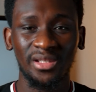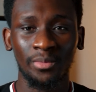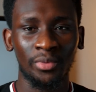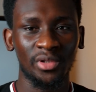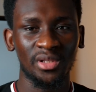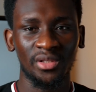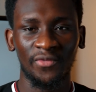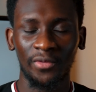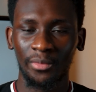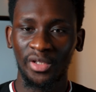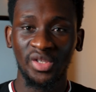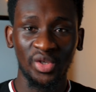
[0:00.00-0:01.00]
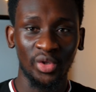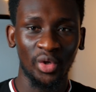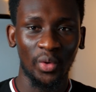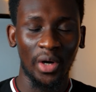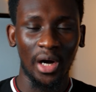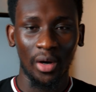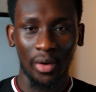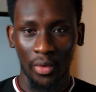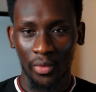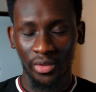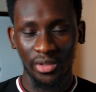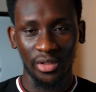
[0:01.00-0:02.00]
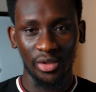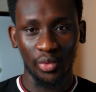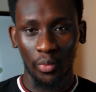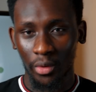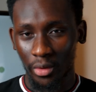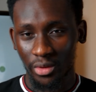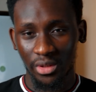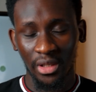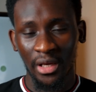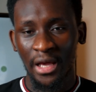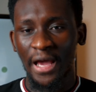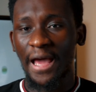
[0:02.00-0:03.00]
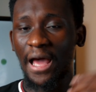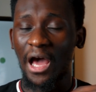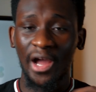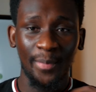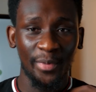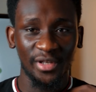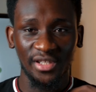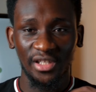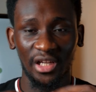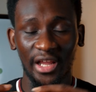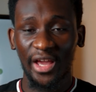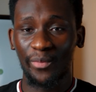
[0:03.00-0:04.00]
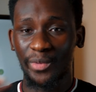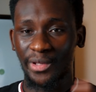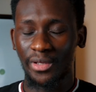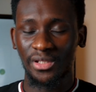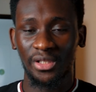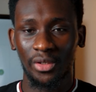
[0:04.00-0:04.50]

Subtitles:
it important for me to know how Google search works? I personally have been using